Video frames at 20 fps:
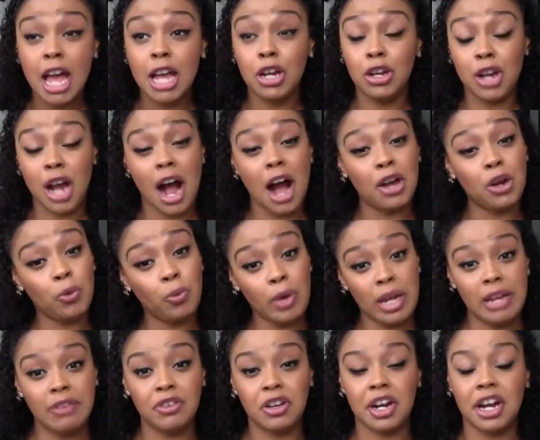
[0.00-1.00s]
You know how in a
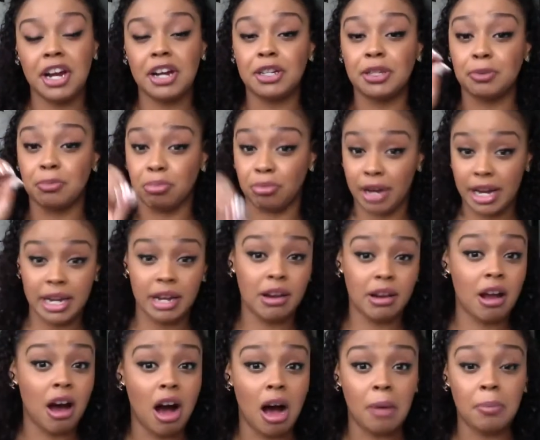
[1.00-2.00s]
weave your hair is braided
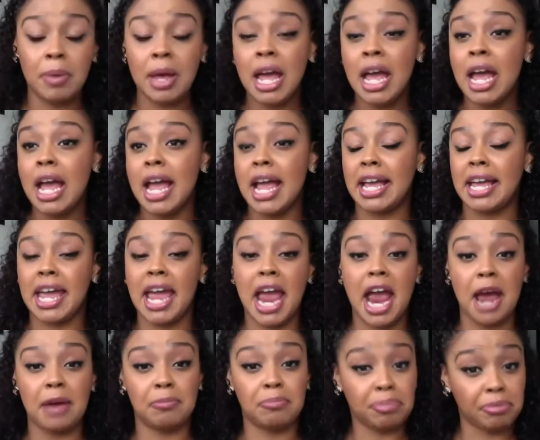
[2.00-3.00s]
up? It
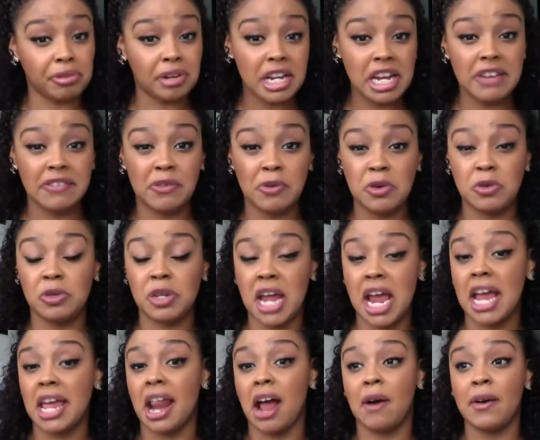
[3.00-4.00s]
can't breathe. When you
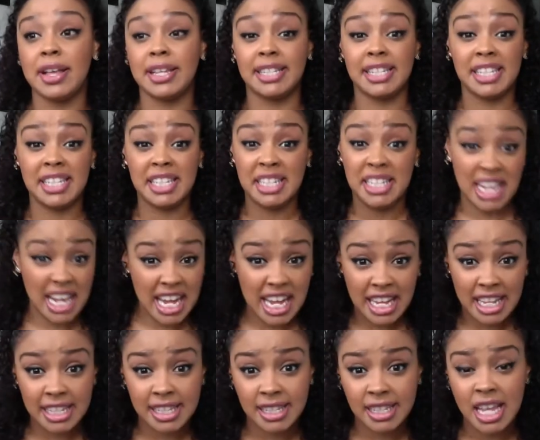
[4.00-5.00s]
take it out, it
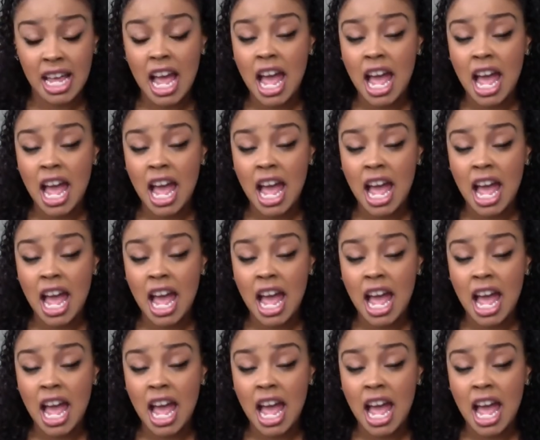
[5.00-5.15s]
stinks.